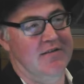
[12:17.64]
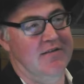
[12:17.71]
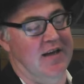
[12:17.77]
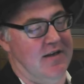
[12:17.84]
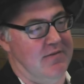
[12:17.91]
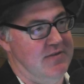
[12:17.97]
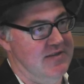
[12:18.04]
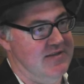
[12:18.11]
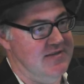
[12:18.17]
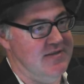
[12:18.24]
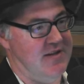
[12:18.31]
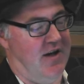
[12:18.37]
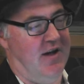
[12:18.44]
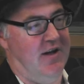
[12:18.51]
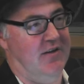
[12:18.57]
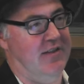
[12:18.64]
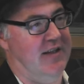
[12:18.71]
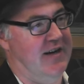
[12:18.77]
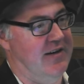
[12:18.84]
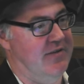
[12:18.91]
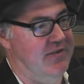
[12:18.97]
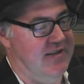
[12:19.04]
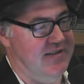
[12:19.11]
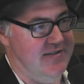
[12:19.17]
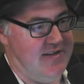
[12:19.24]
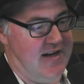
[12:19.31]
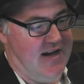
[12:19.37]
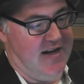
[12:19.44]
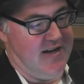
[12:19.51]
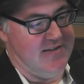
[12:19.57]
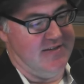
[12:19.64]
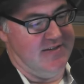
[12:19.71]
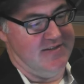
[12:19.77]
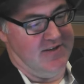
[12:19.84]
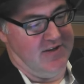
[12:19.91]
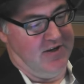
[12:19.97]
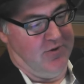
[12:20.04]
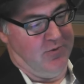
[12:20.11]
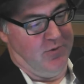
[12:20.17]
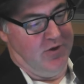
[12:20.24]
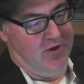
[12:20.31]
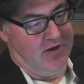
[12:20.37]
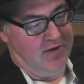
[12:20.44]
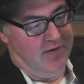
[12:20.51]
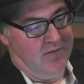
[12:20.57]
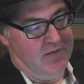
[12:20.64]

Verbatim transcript: Yeah, this style. They don't have any stars. It's not going to work.